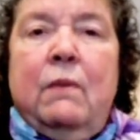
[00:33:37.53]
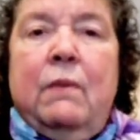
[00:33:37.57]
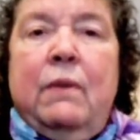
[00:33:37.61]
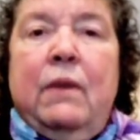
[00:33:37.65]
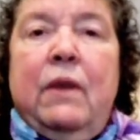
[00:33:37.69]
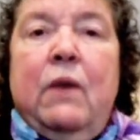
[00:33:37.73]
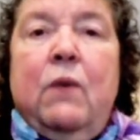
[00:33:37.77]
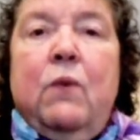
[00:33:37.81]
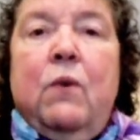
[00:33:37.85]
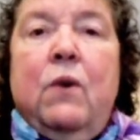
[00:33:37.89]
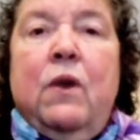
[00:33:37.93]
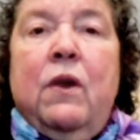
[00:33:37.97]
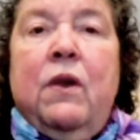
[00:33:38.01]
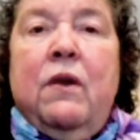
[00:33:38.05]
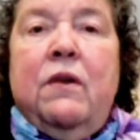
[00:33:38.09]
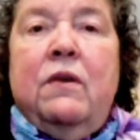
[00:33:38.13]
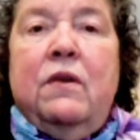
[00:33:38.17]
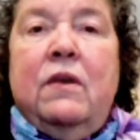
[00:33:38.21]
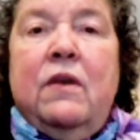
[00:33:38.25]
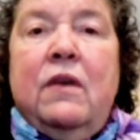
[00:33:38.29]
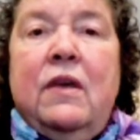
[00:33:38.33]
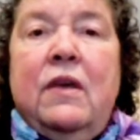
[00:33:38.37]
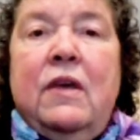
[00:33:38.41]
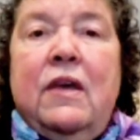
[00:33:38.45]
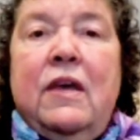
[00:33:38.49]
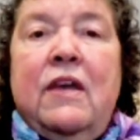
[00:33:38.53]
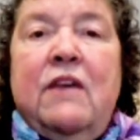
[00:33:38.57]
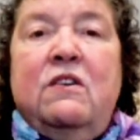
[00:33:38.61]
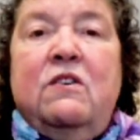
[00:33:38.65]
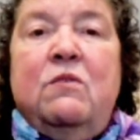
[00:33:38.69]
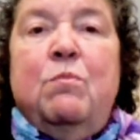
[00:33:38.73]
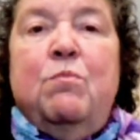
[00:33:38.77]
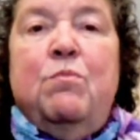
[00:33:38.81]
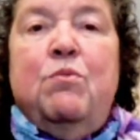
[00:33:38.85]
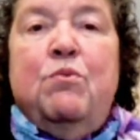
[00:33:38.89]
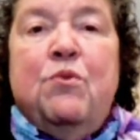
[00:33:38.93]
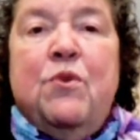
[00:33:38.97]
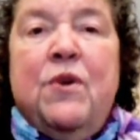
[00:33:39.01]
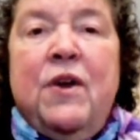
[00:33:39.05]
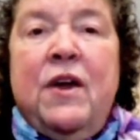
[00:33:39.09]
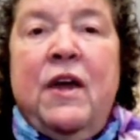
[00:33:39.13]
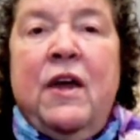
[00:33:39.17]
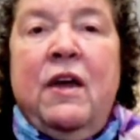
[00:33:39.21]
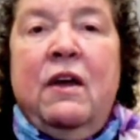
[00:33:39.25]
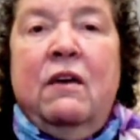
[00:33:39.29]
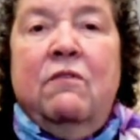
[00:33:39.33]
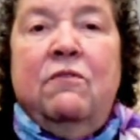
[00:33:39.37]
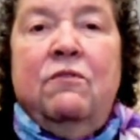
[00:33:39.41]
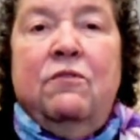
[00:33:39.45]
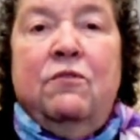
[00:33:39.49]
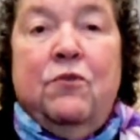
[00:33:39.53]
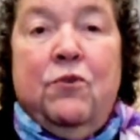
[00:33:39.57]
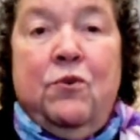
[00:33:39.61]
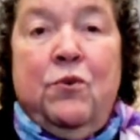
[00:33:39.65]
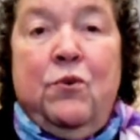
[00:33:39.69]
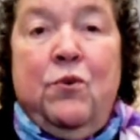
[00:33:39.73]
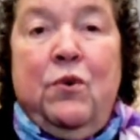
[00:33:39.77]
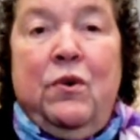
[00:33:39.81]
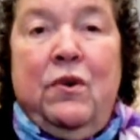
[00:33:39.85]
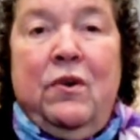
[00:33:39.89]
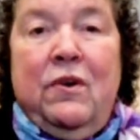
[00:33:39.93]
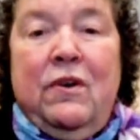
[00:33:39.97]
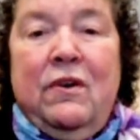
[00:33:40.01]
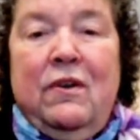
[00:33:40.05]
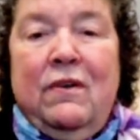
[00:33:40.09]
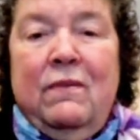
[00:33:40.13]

but I wanted it to bring fruit.